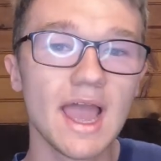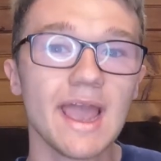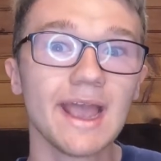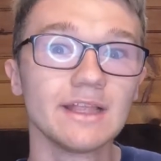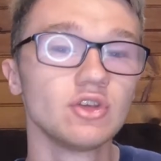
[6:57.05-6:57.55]

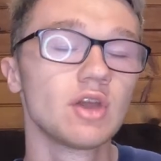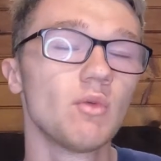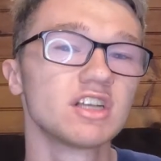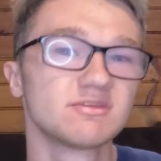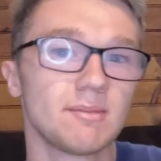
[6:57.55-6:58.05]
And you can
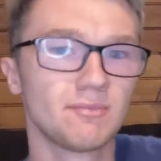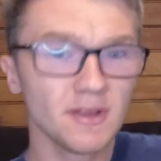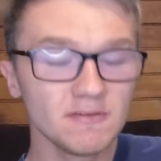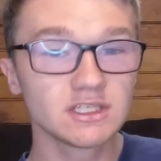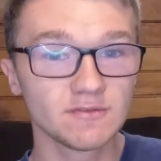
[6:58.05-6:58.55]
watch my
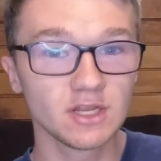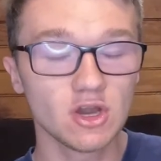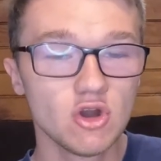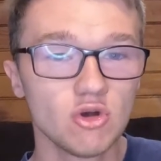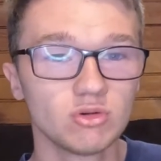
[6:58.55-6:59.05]
previous
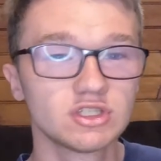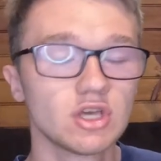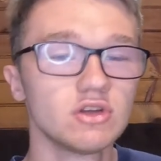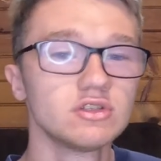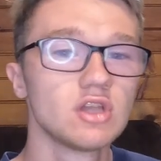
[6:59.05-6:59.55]
video, which
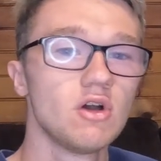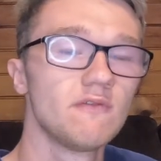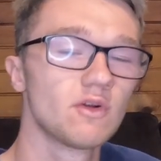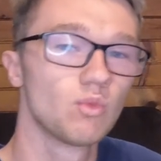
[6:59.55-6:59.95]
goes over